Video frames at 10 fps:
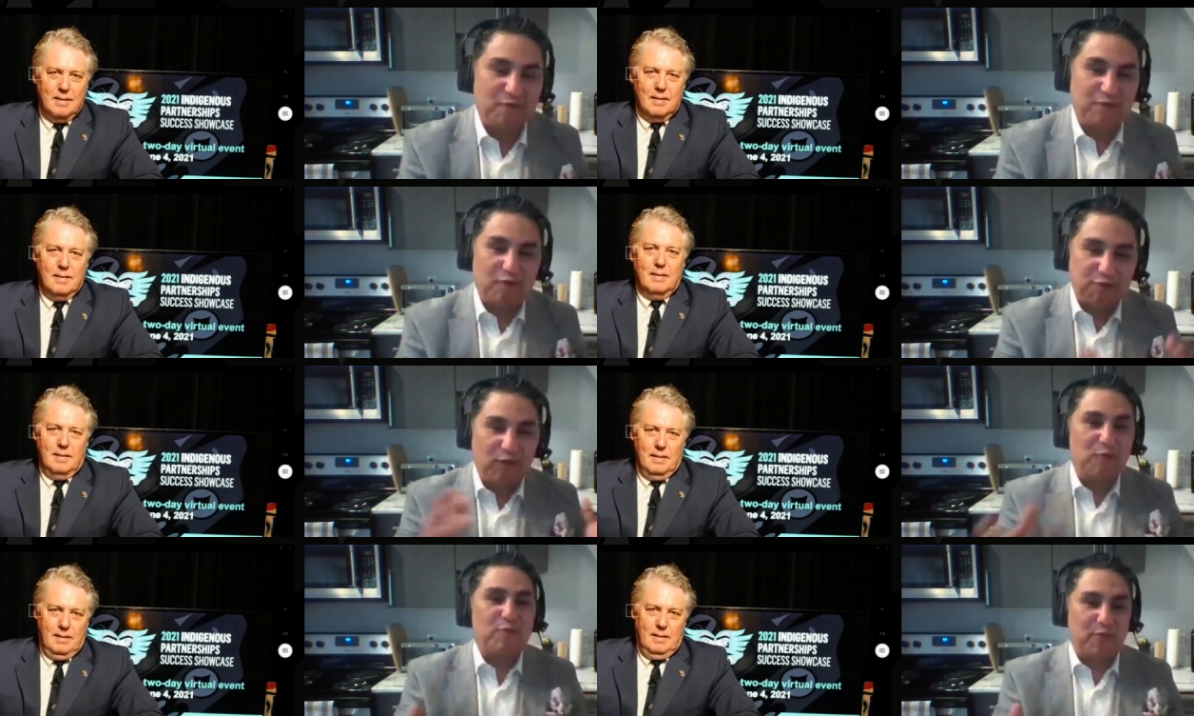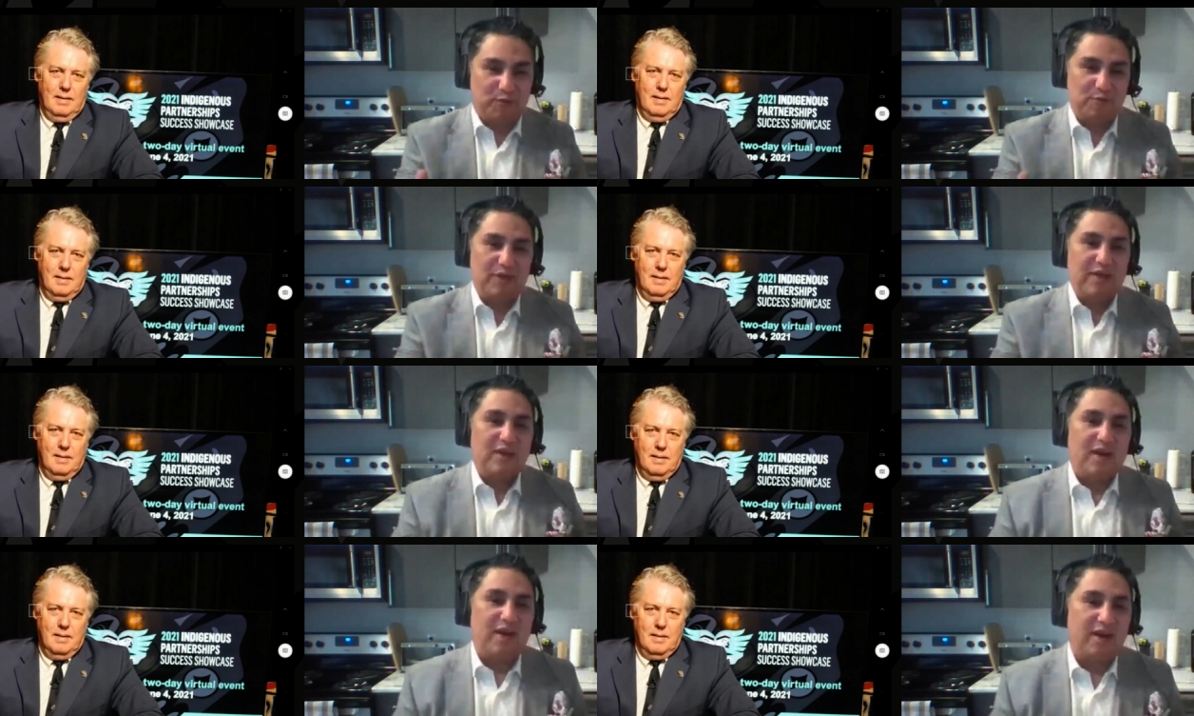Speaker 1: more of the flow through.
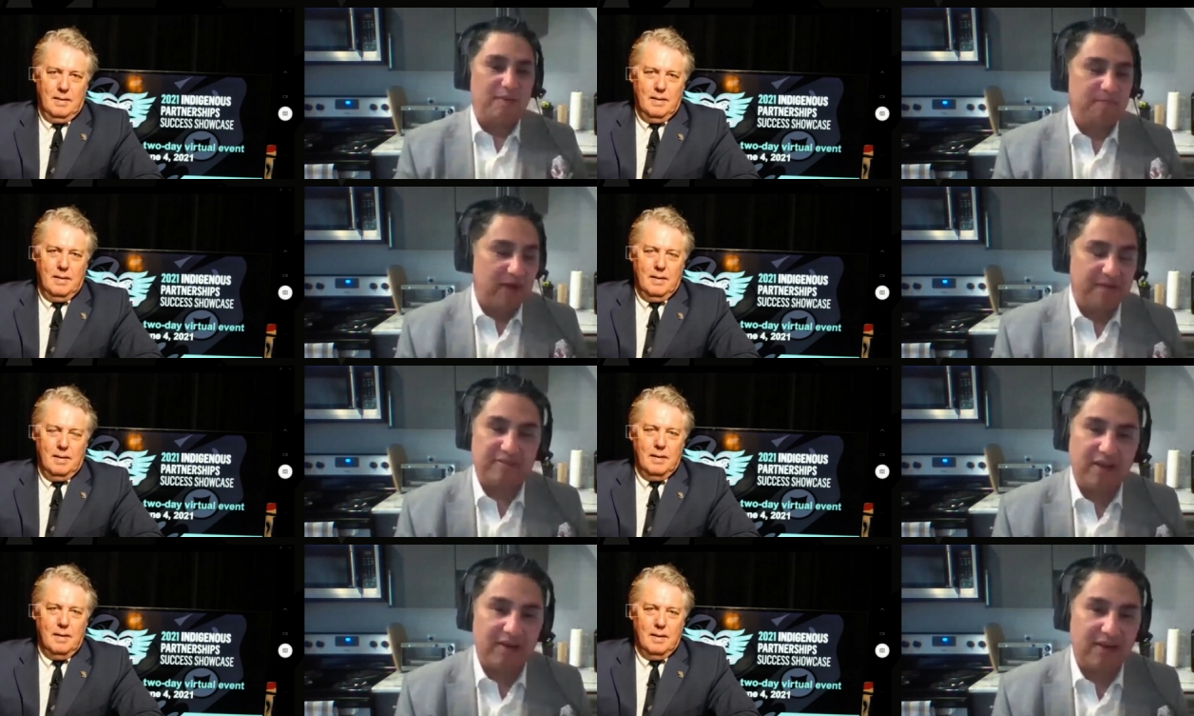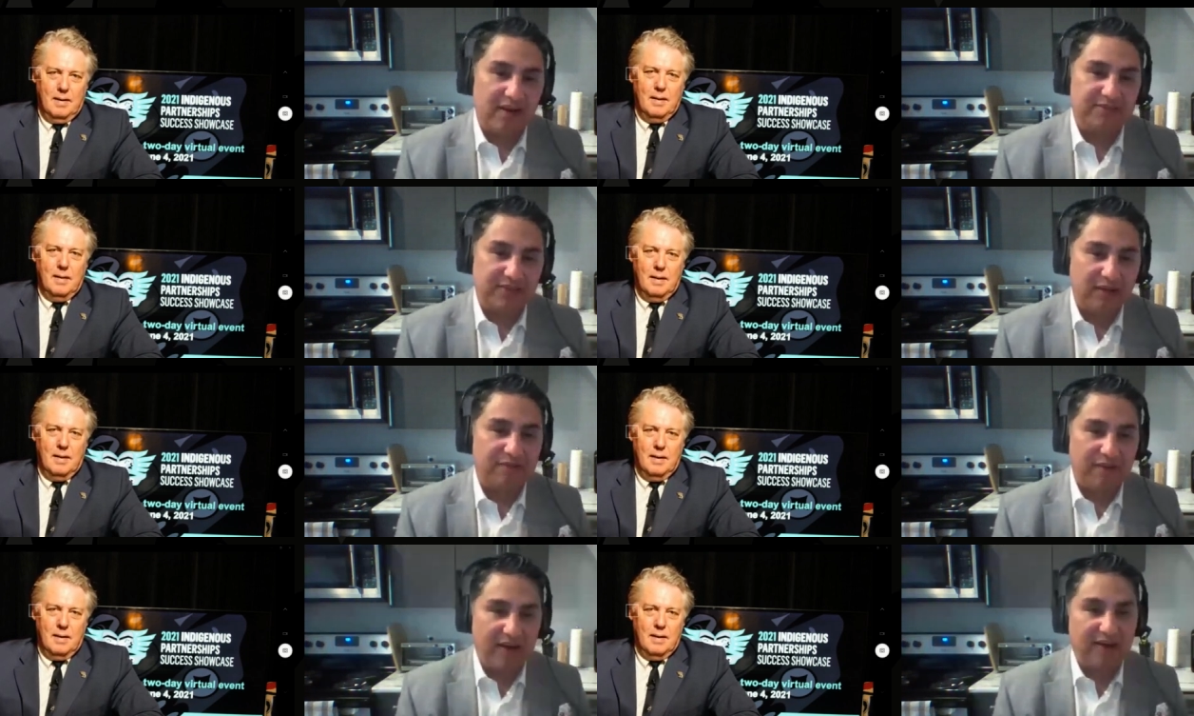Um, I, I, I,
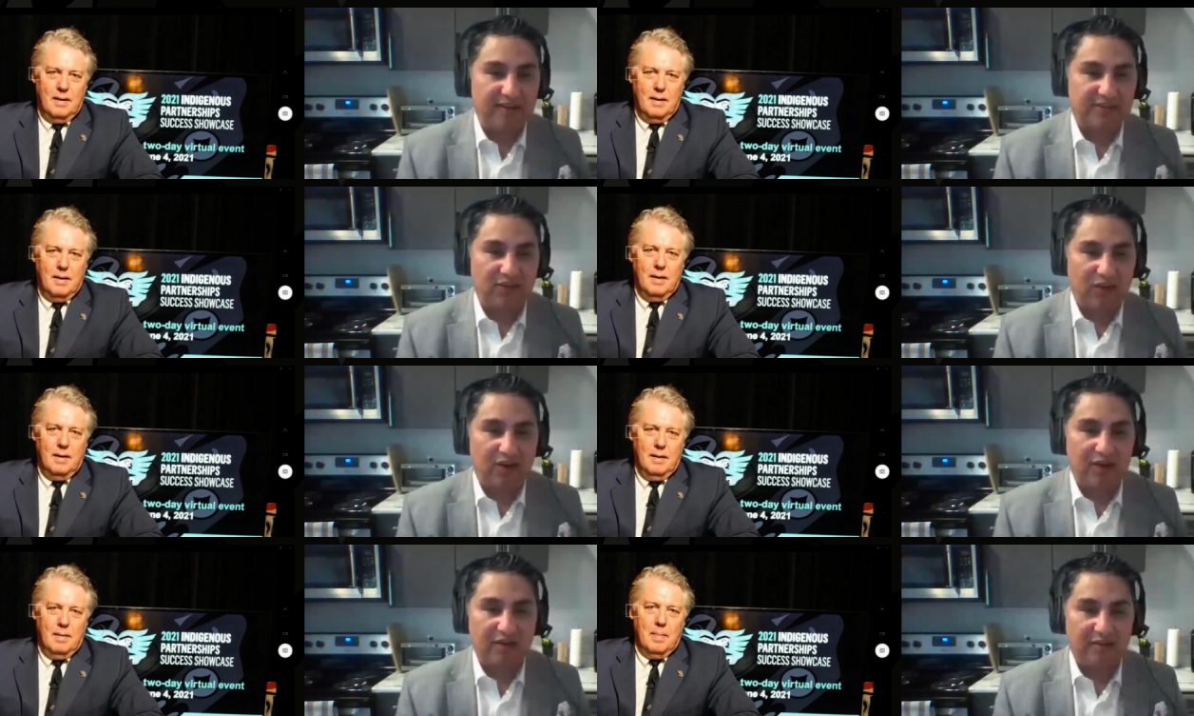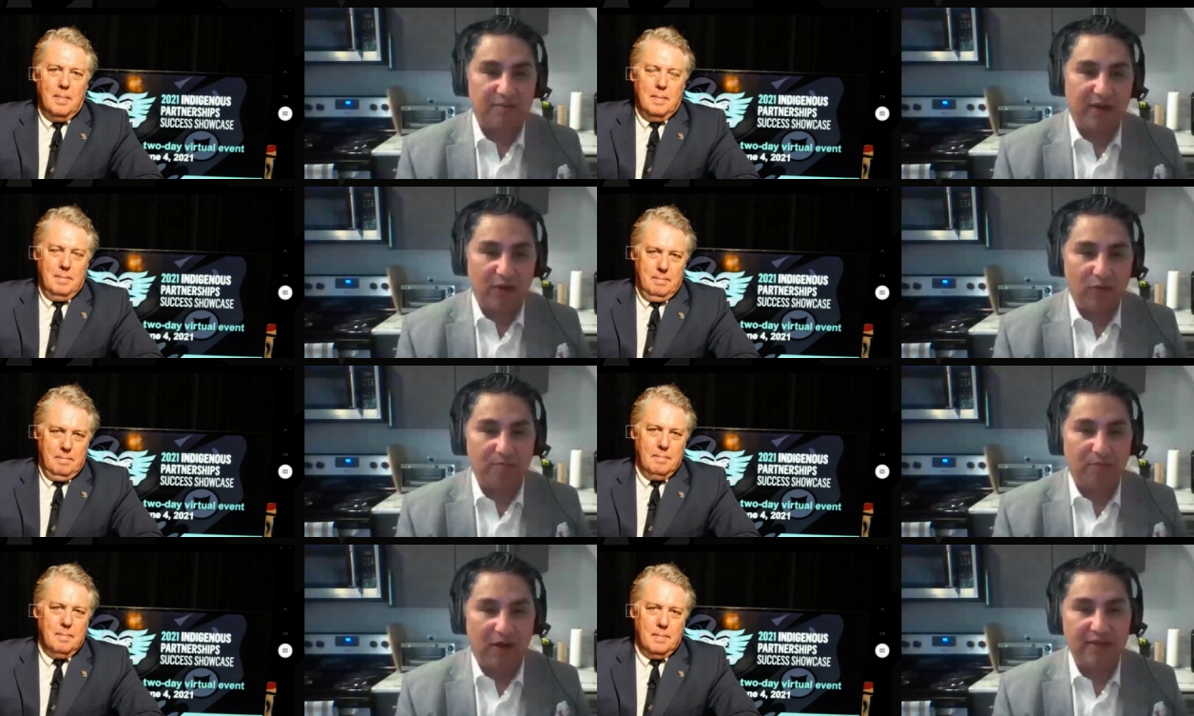self-financed a lot of my
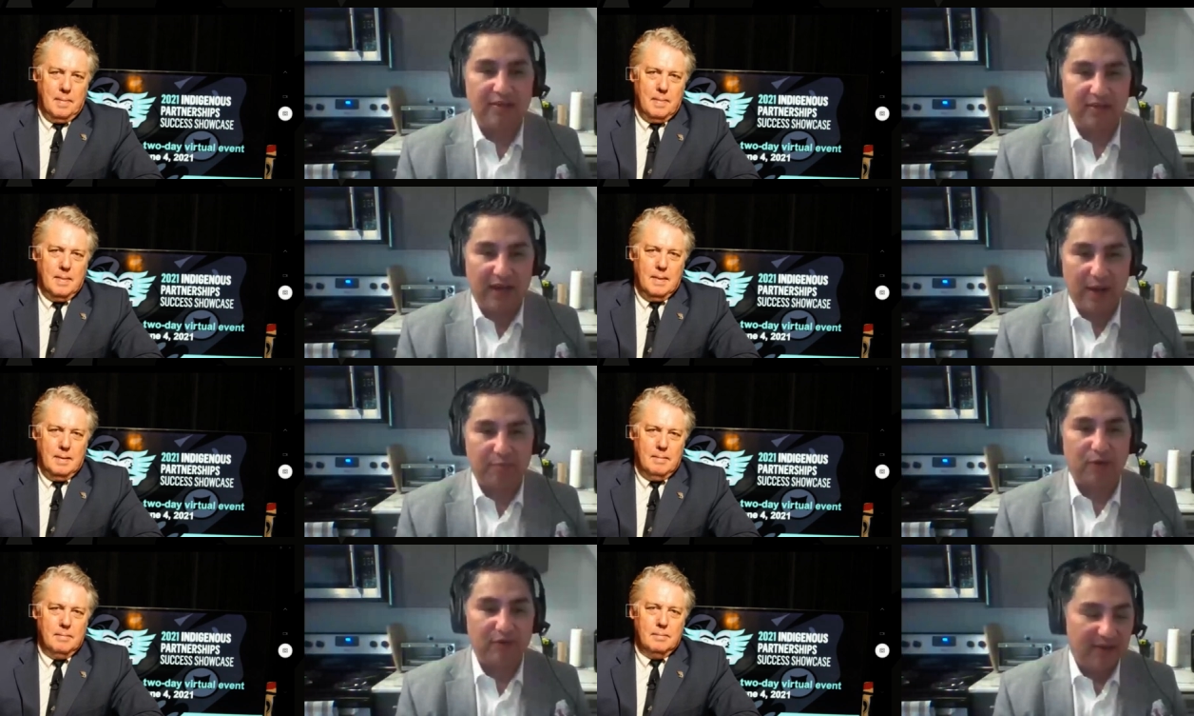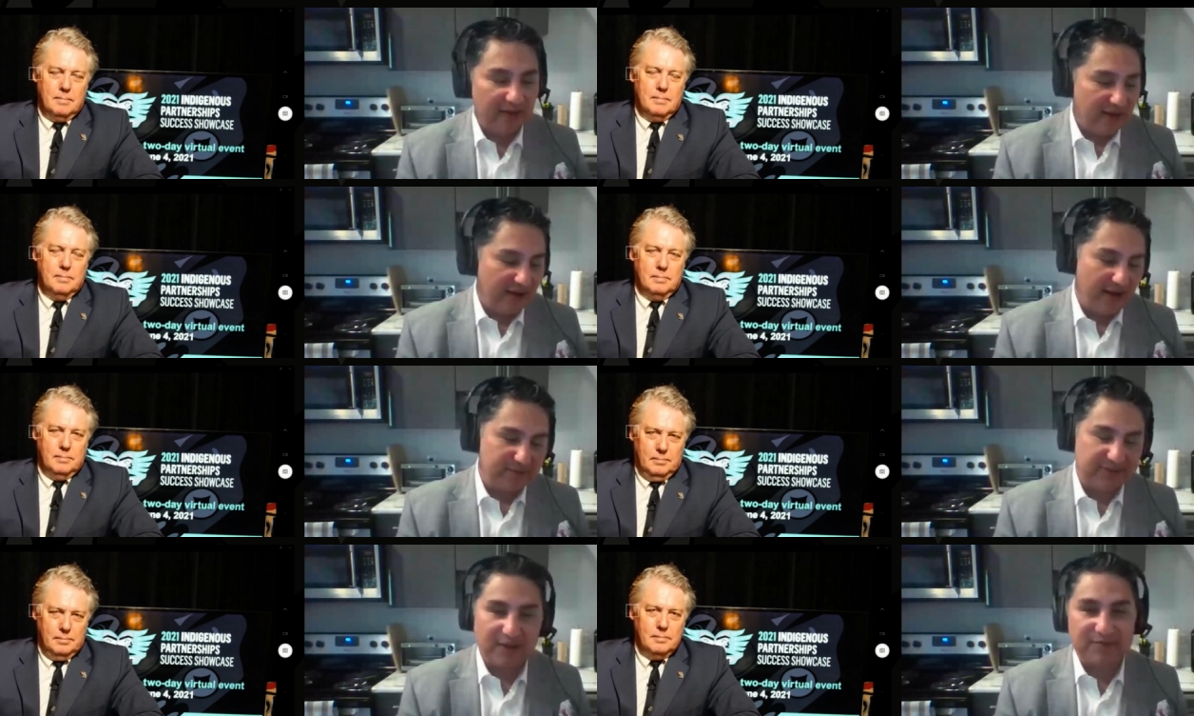own money, capital.
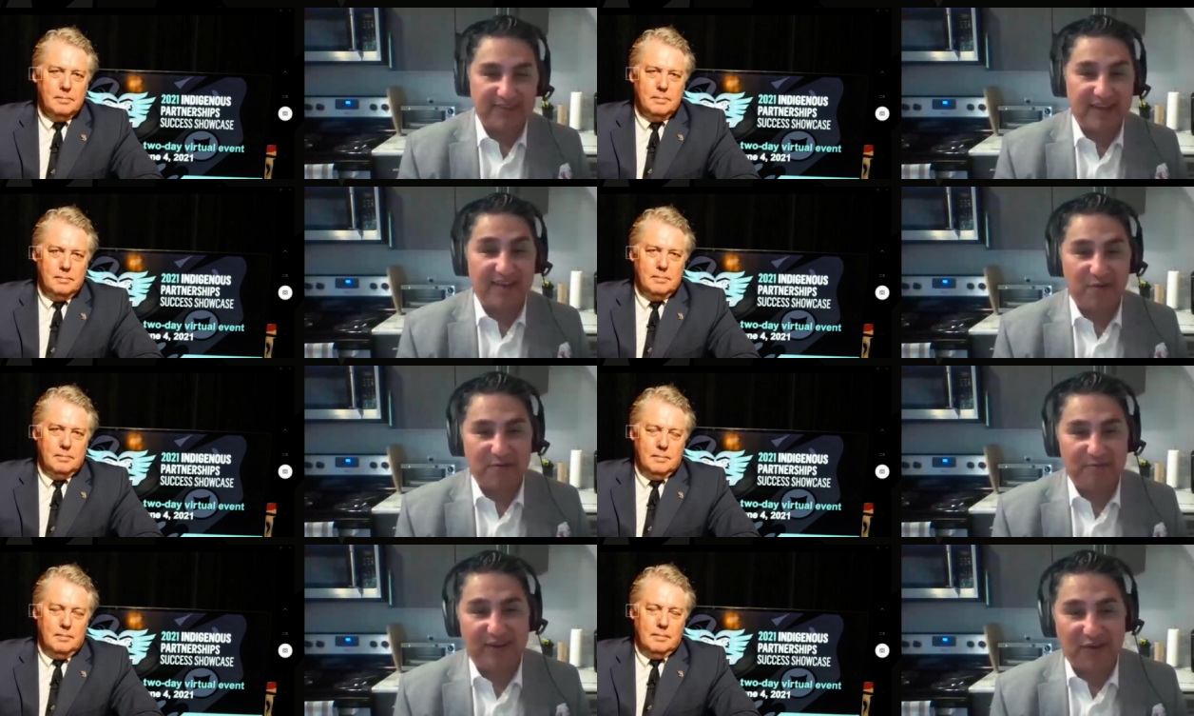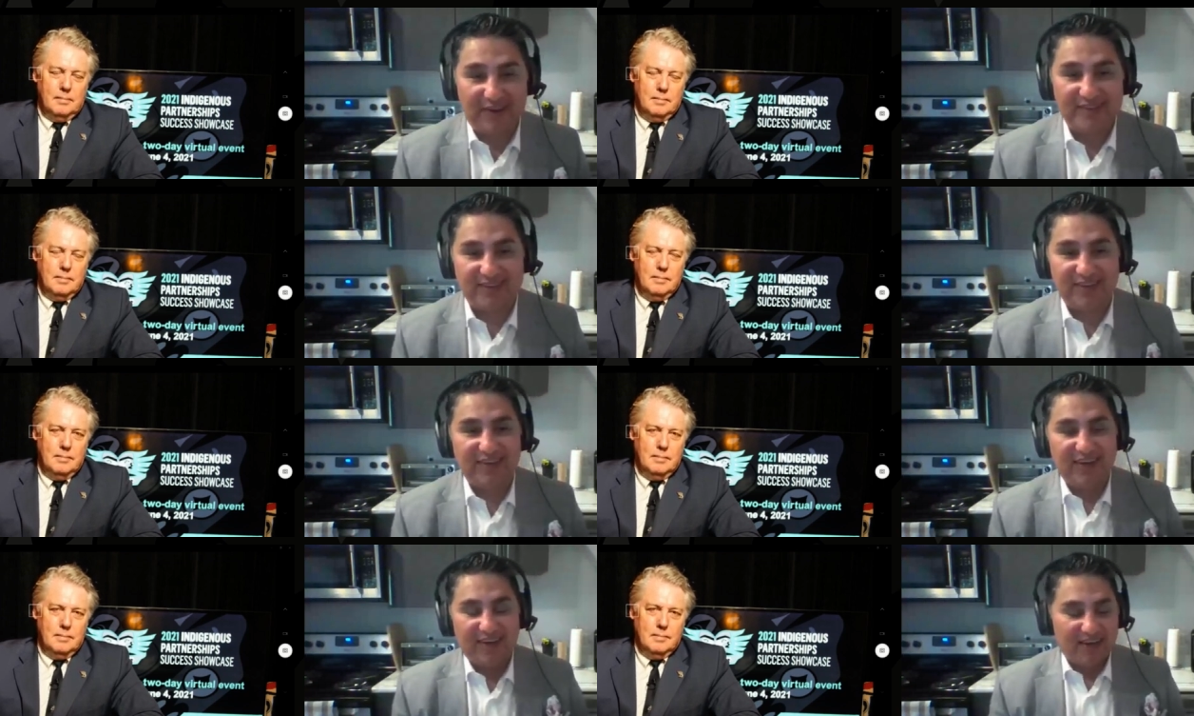Um, some say that would be crazy.